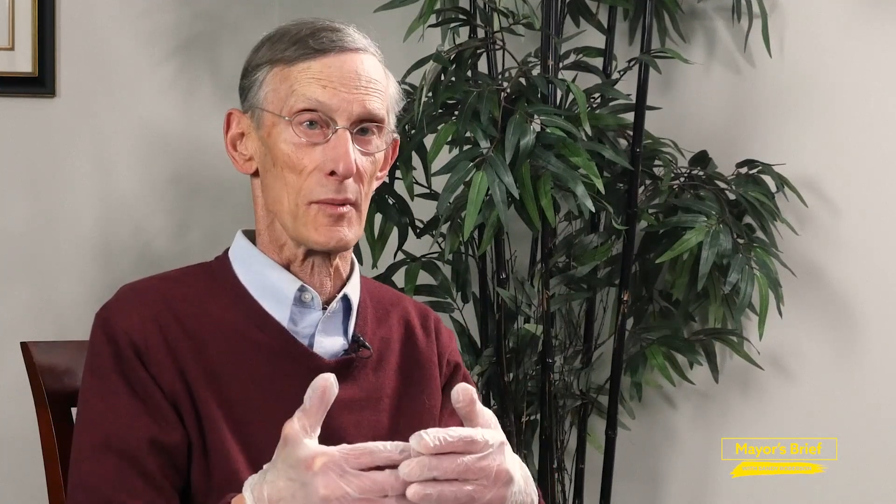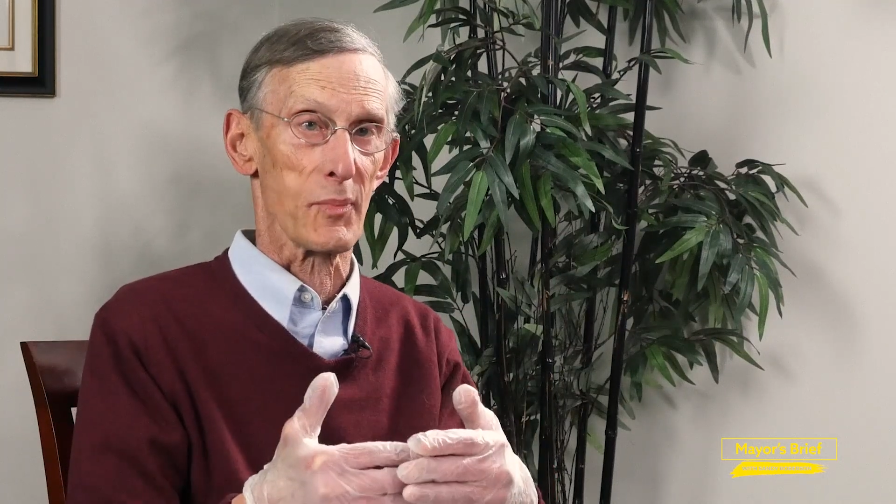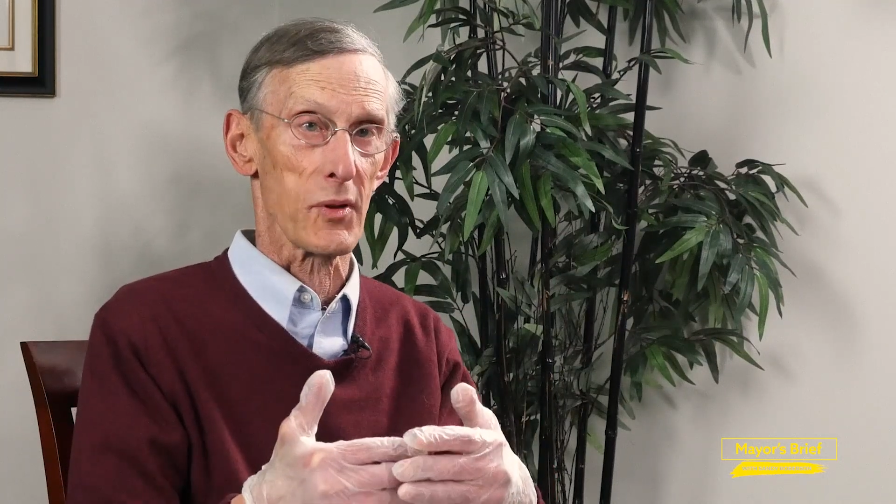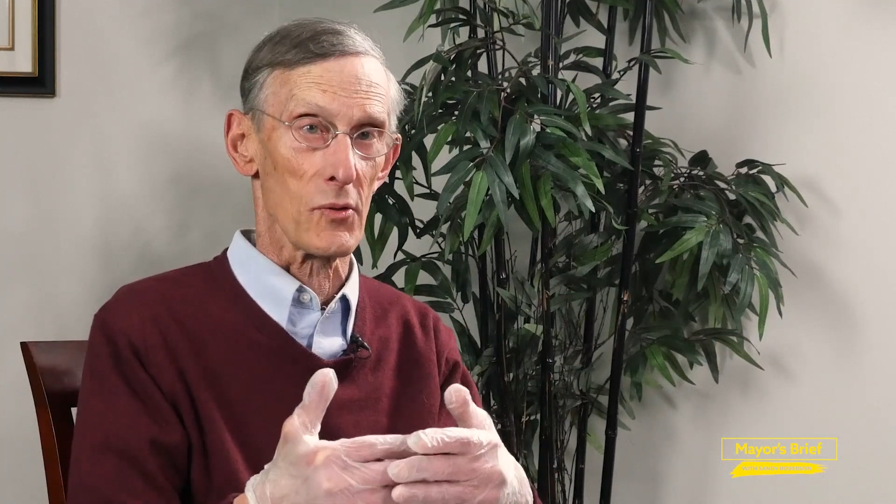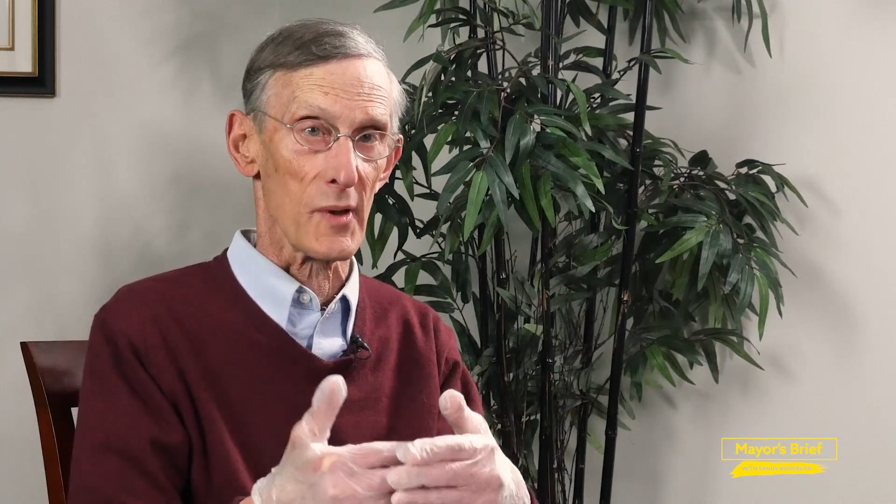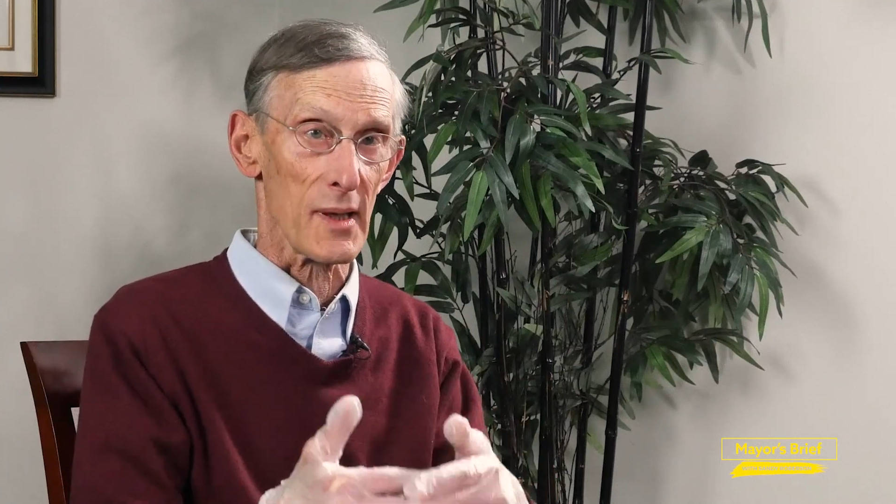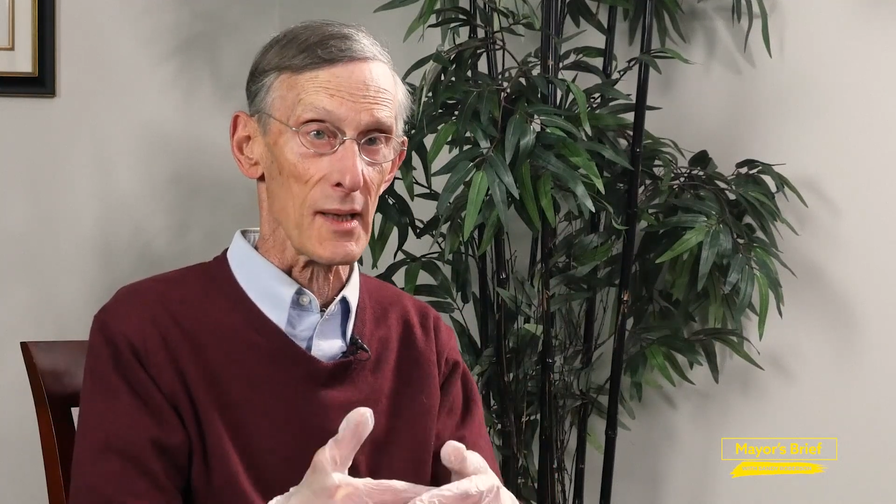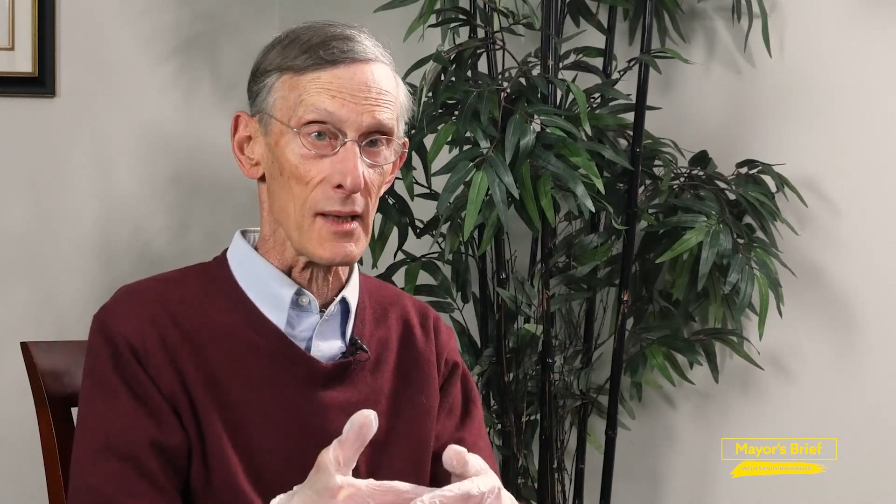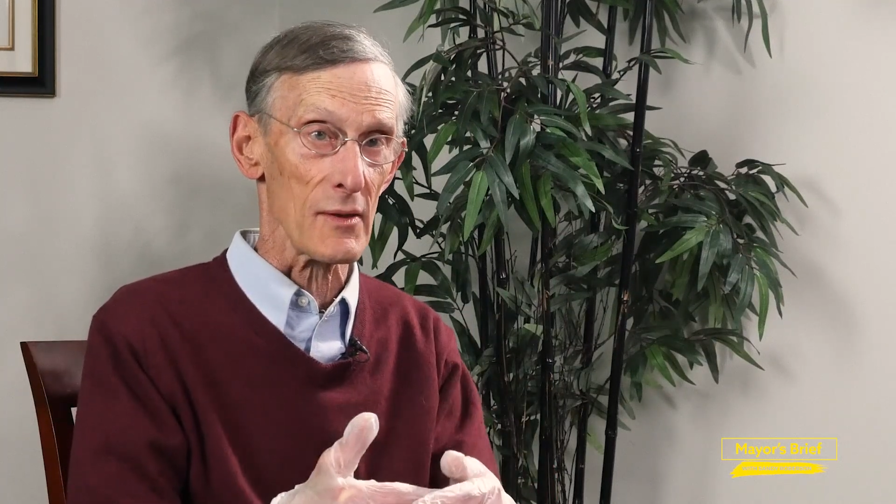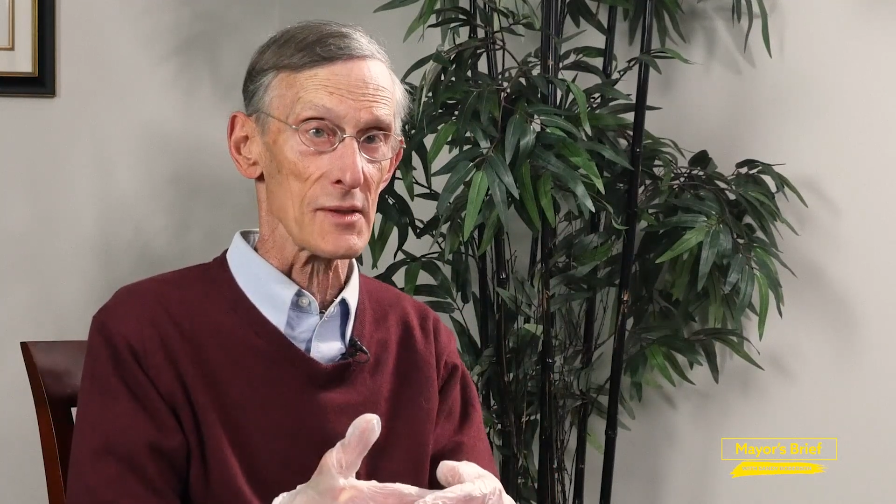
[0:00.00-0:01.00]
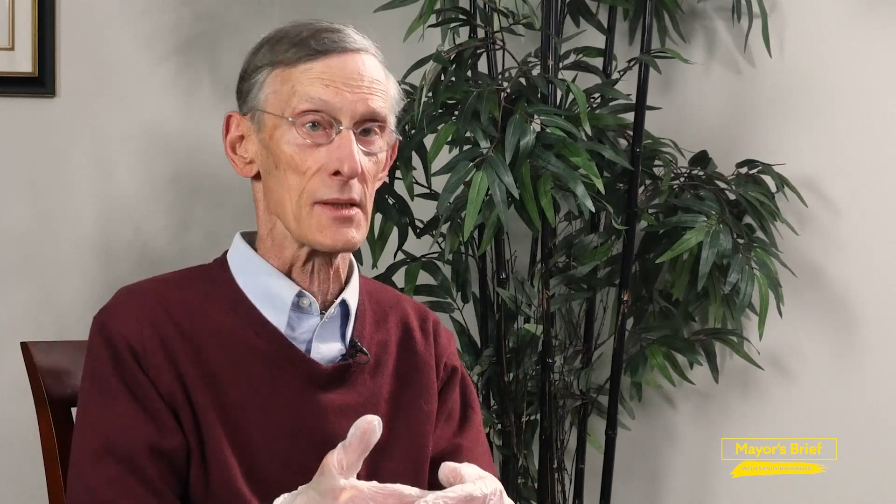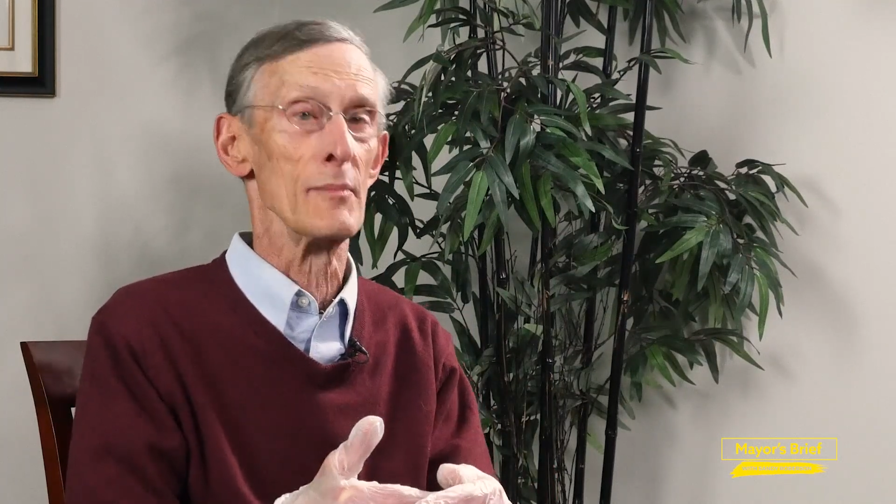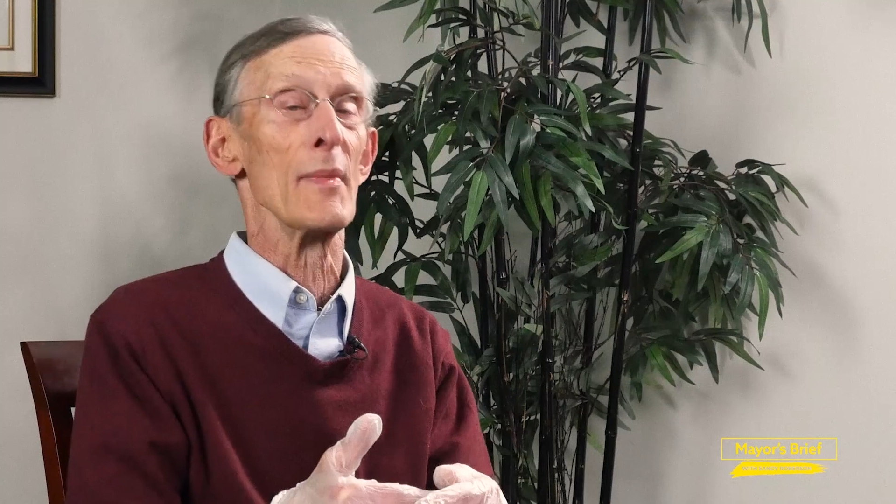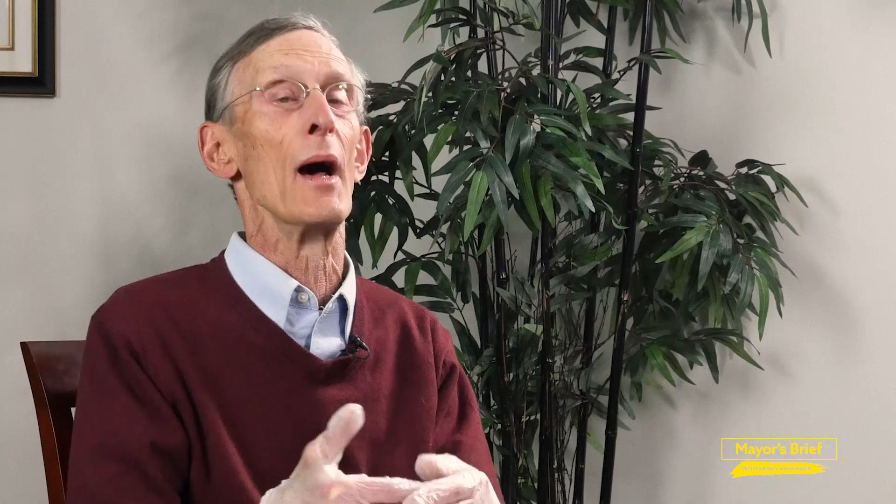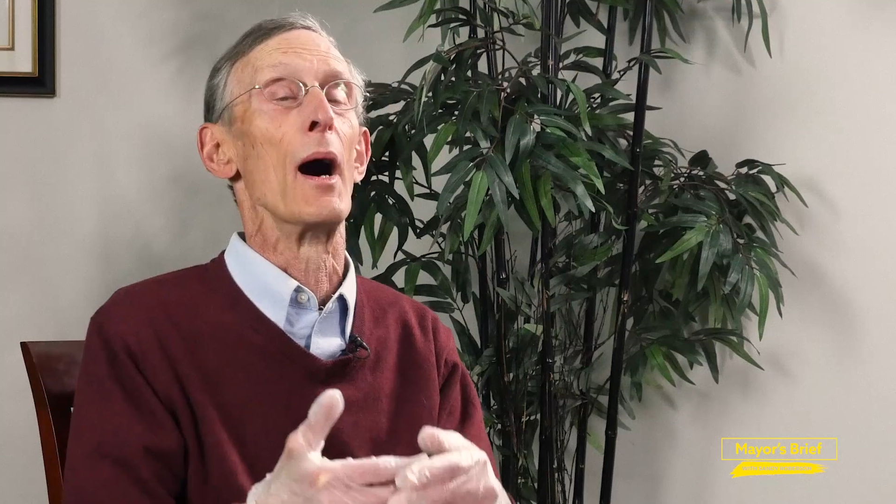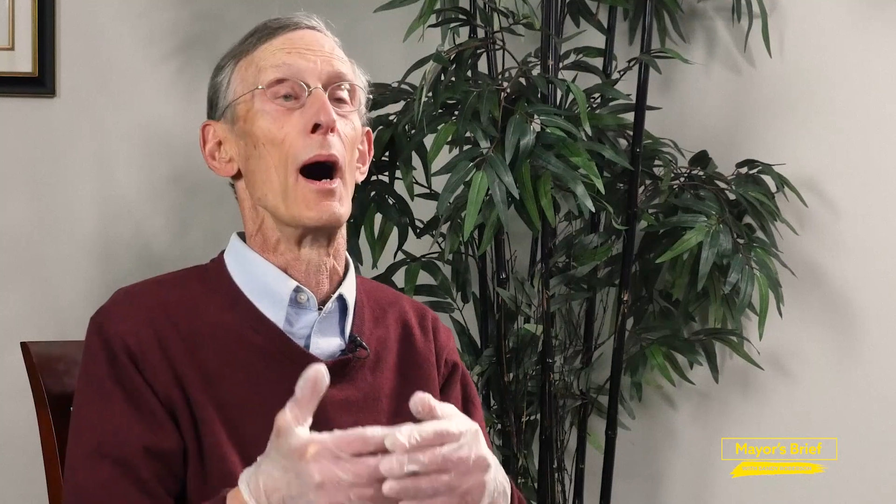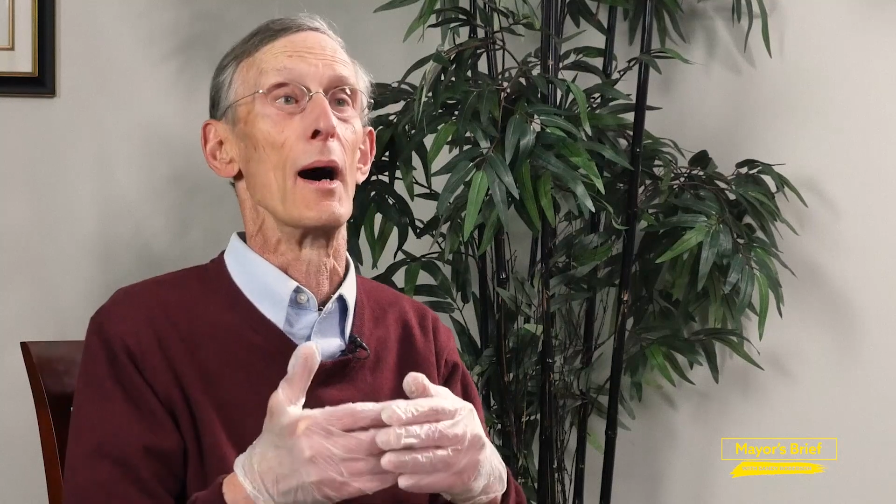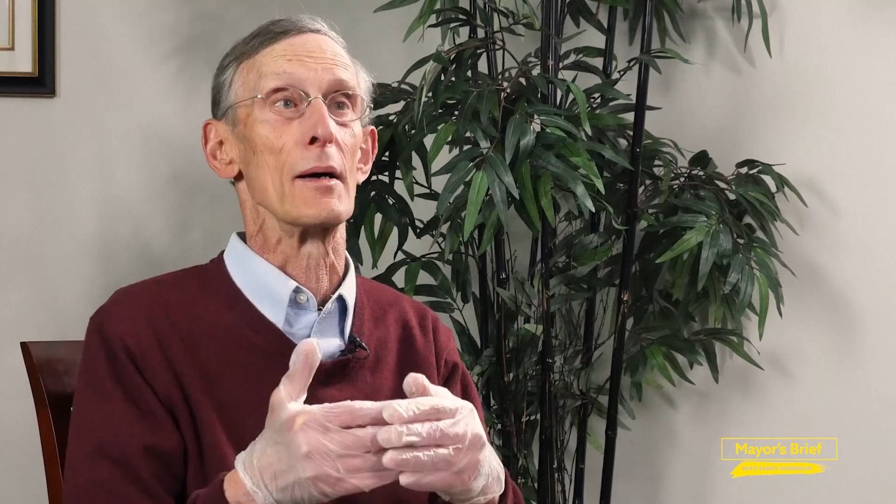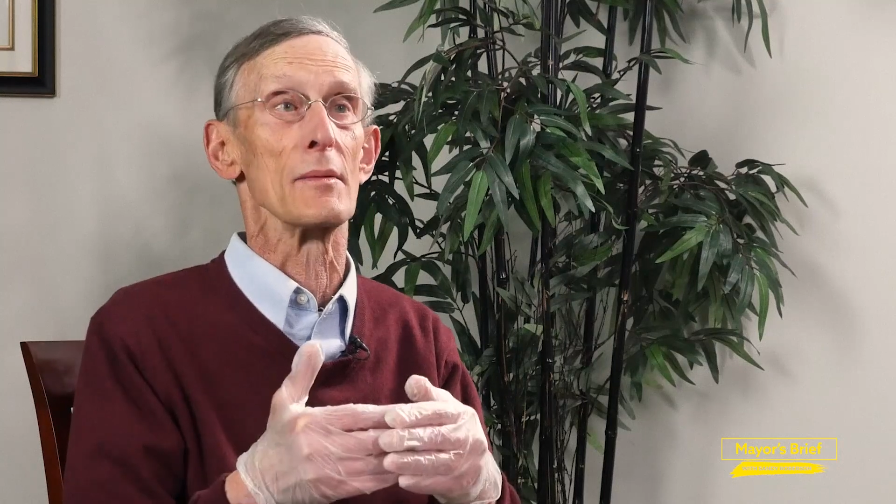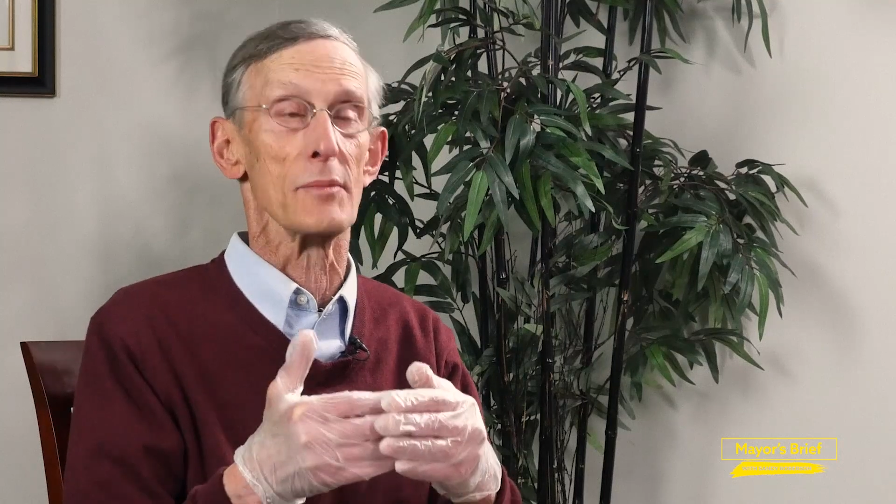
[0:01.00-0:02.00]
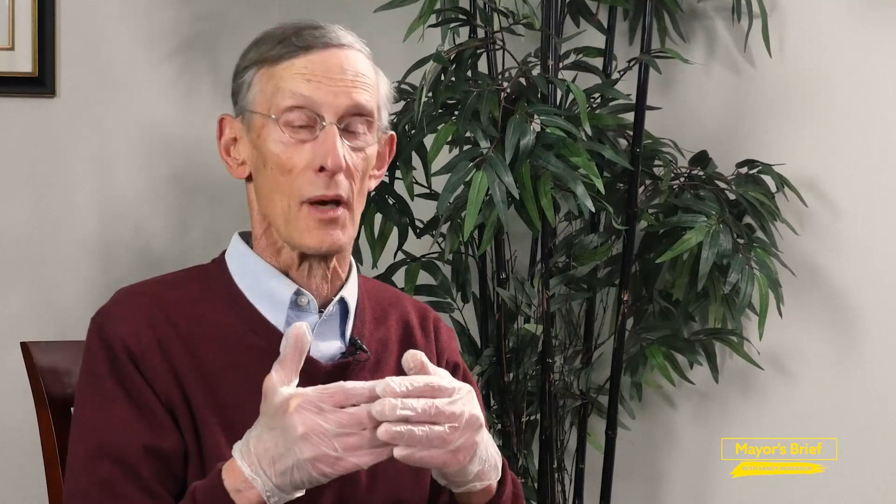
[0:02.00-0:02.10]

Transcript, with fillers: employees. Uh,